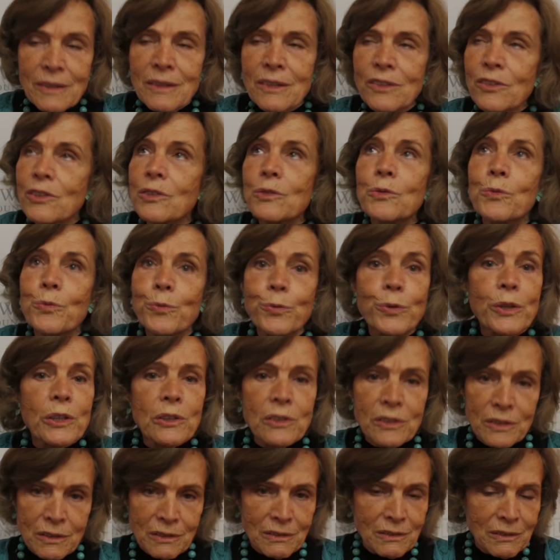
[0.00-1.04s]
you can
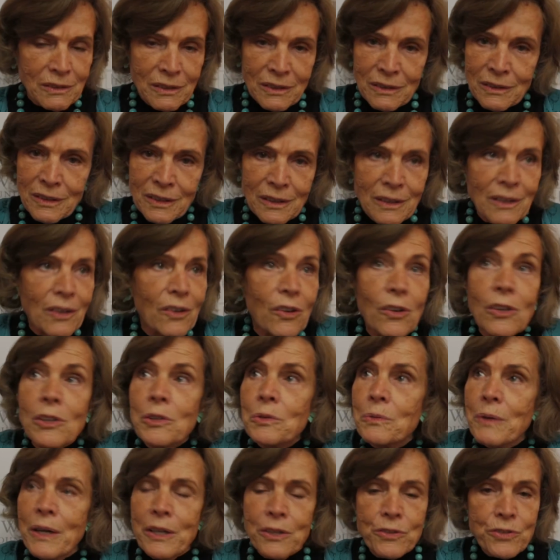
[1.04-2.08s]
feel it all
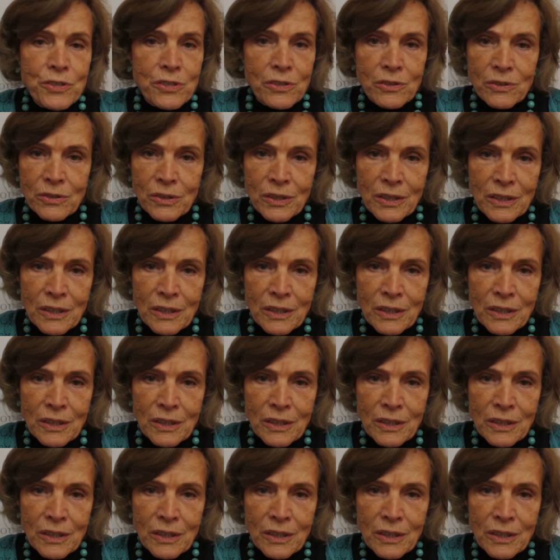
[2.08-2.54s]
around you.